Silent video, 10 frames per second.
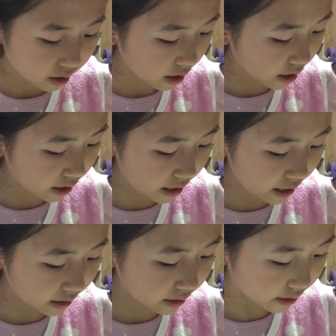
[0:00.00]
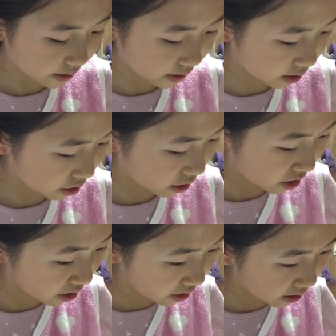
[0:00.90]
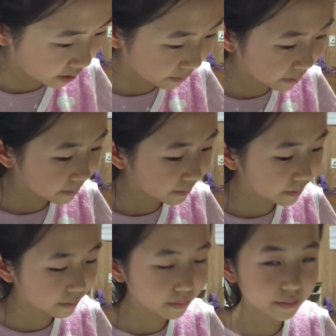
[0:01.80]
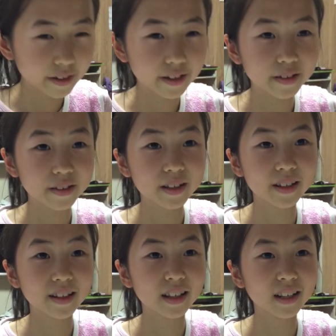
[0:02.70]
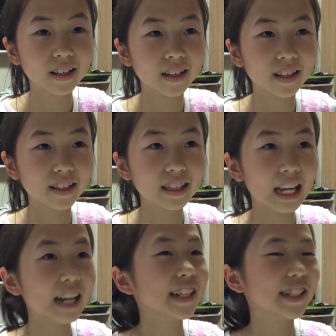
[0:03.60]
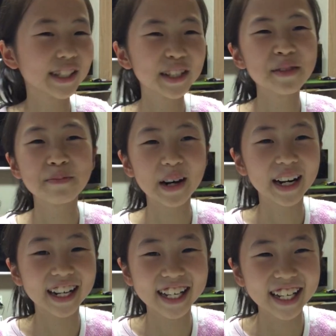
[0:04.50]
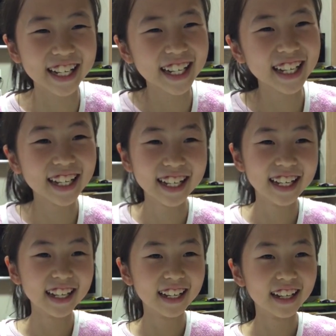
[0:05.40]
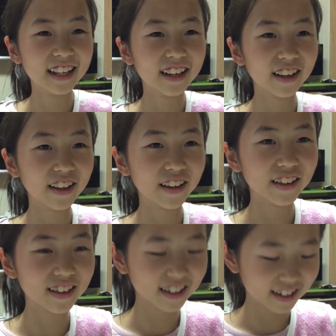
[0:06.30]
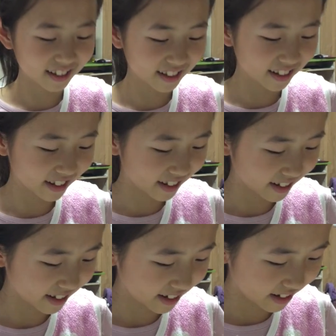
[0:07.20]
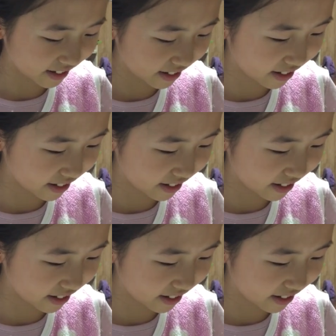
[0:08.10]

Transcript: They're at the dinosaur park. Okay, they are in a real